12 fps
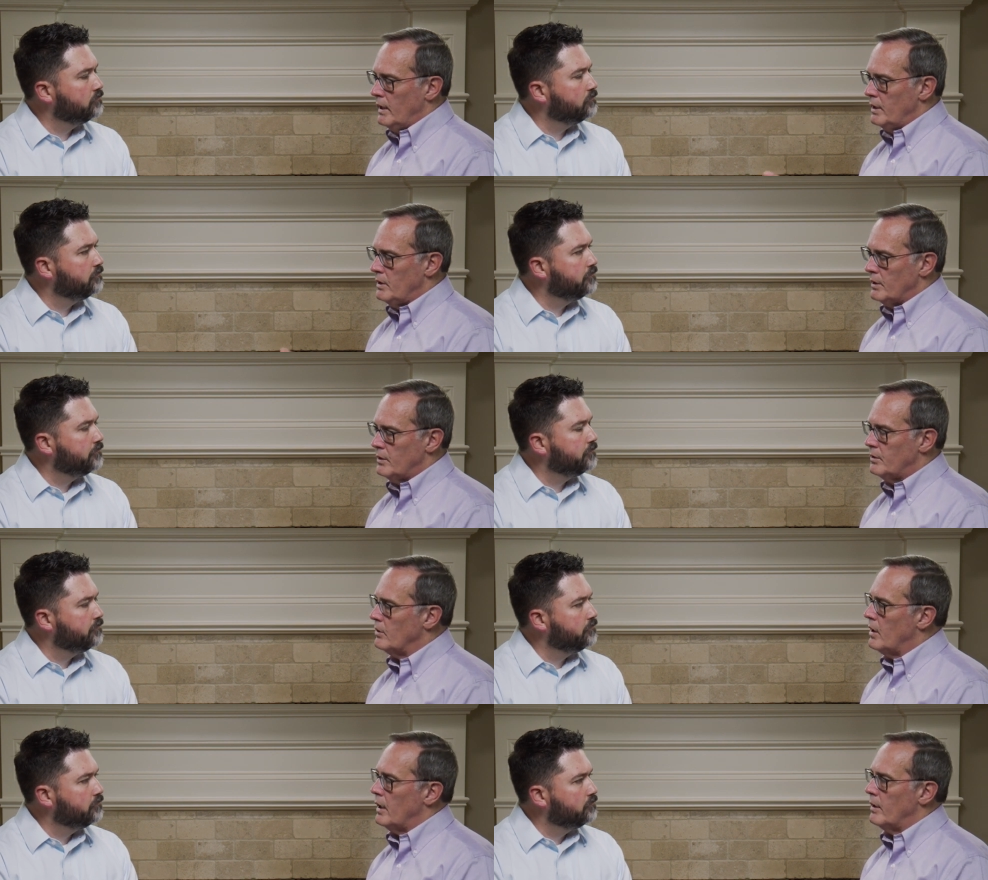Speaker 1: and Justice
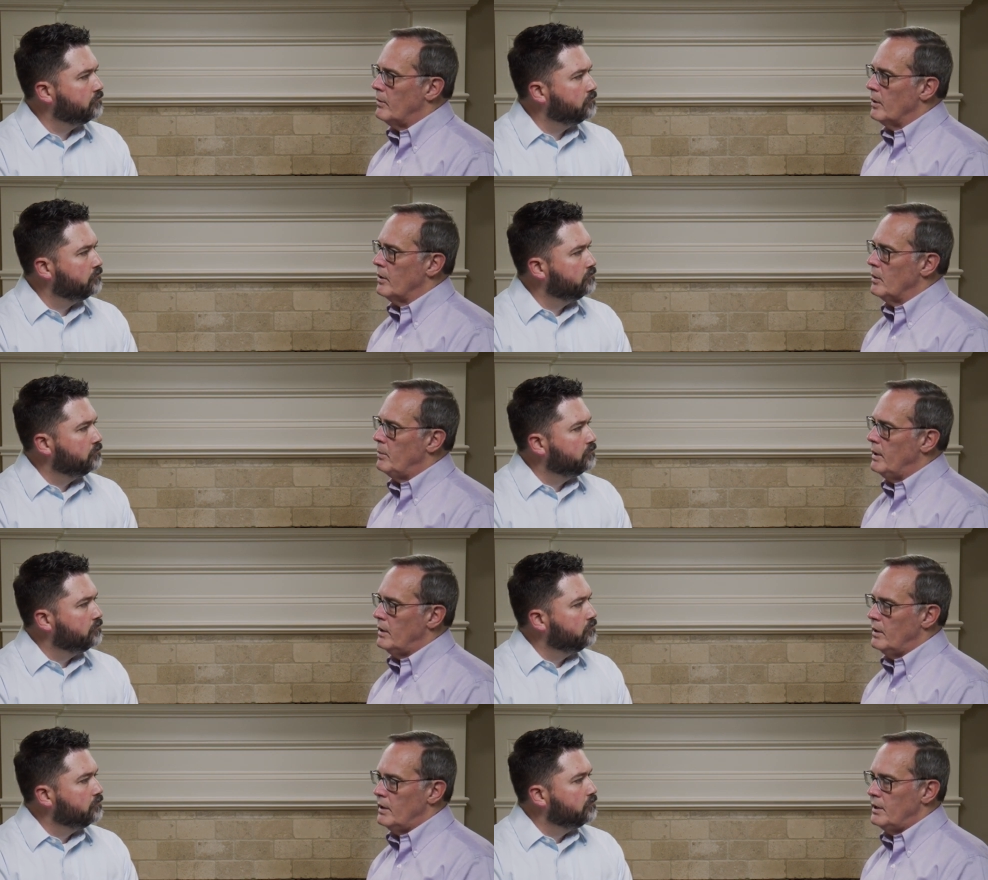O'Connor wrote an
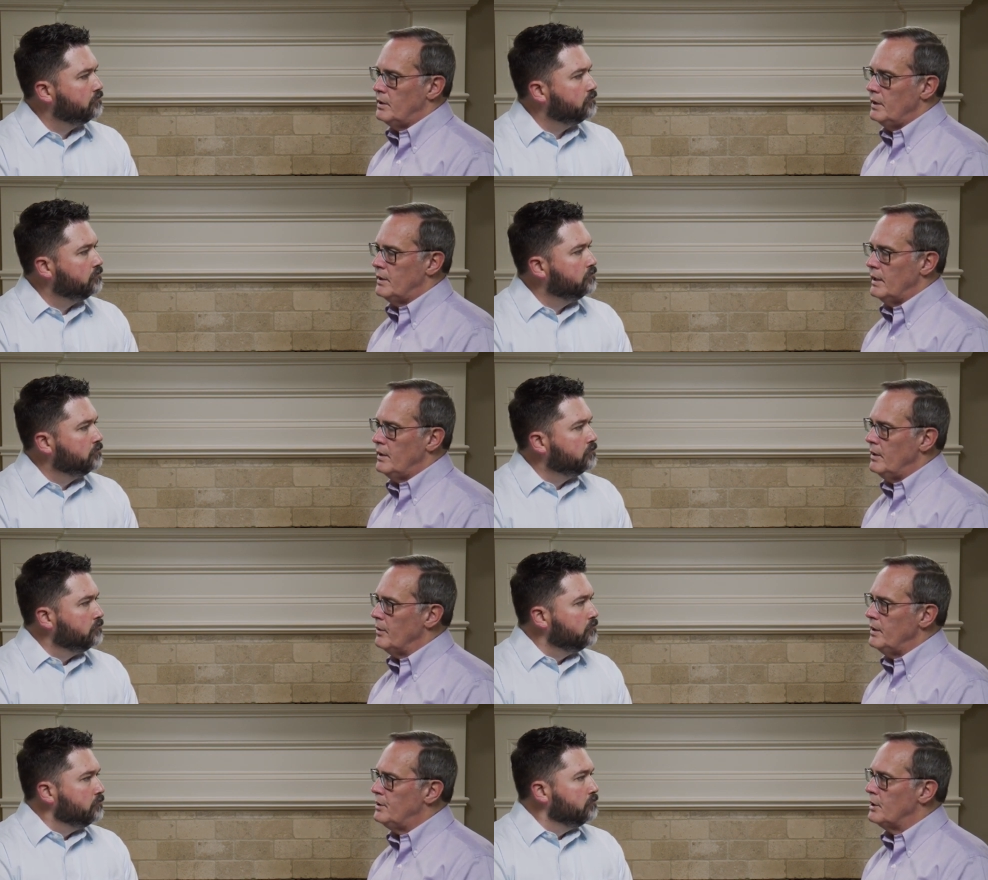opinion, and she said, you
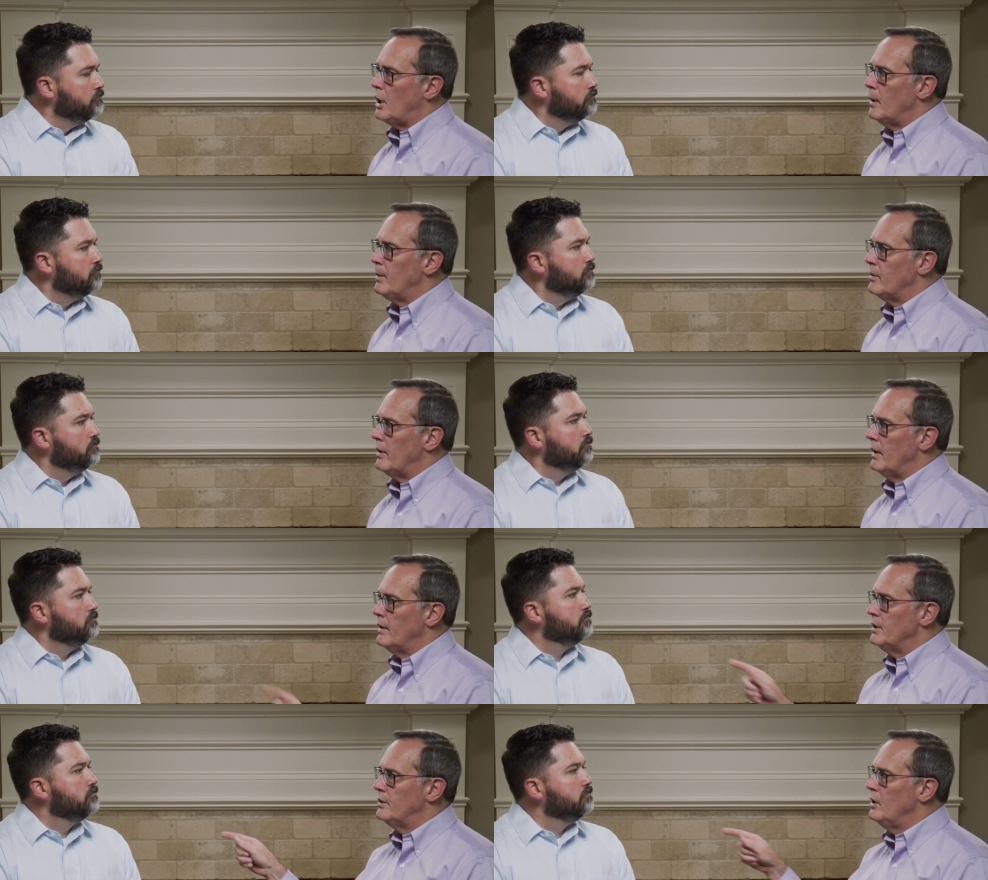know, this is arbitrary,
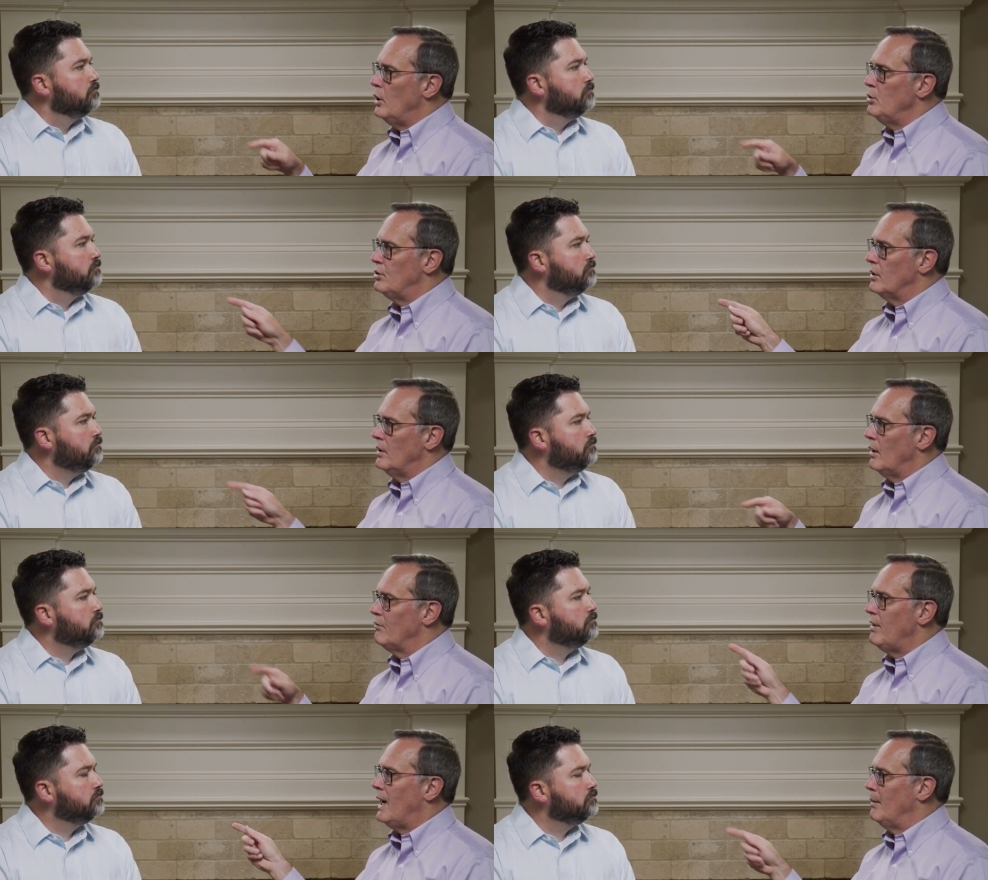this notion
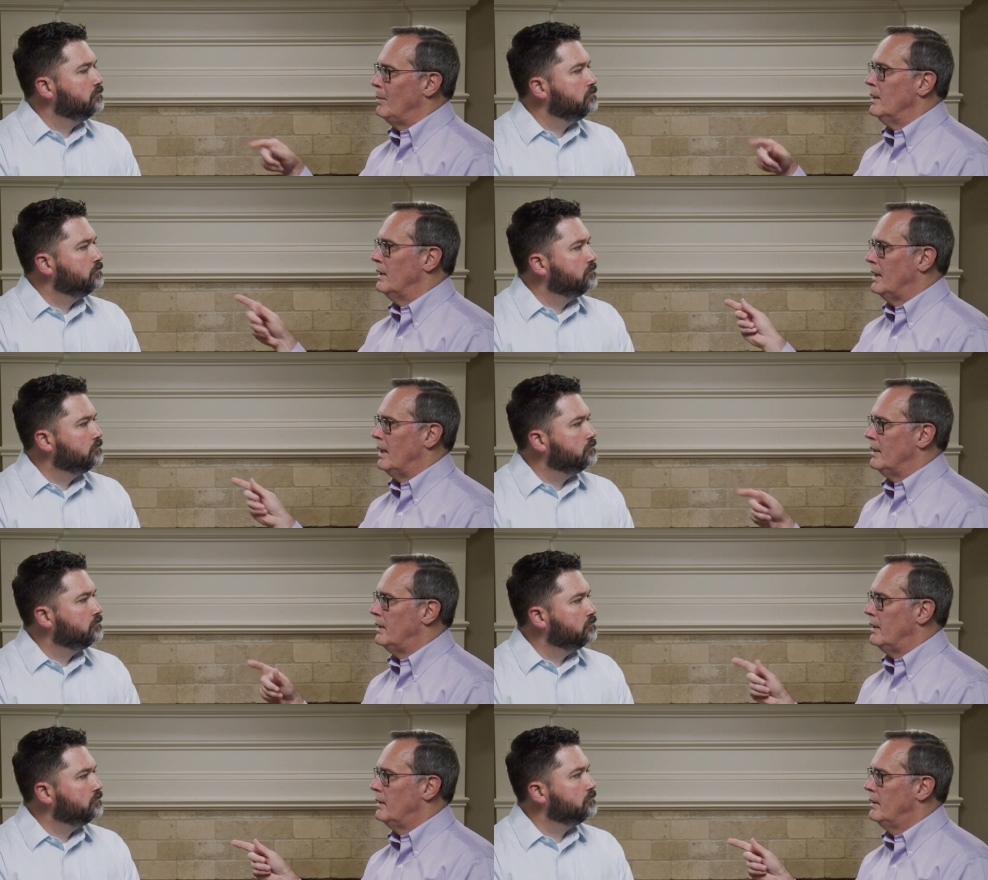of viability
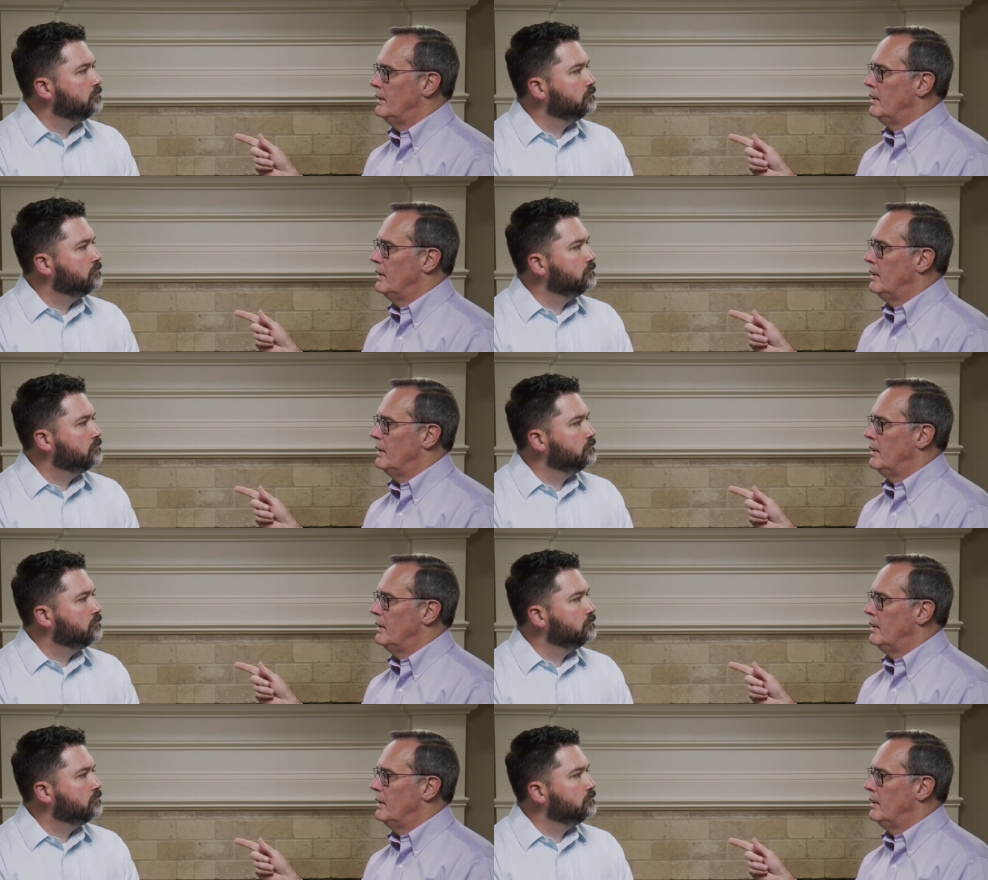out here.